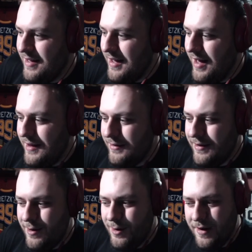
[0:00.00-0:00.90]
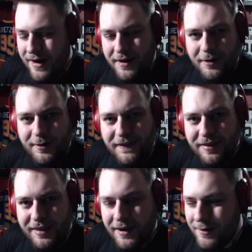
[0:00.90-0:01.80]
I don't know. I don't know what to
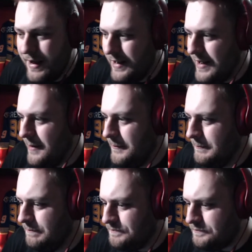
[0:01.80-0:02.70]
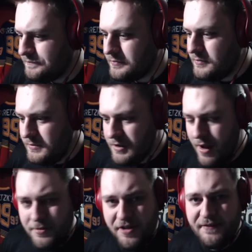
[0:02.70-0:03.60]
think right now.
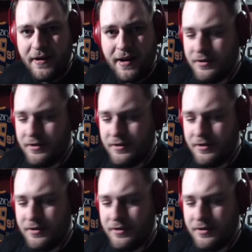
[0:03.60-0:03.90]
I'm just very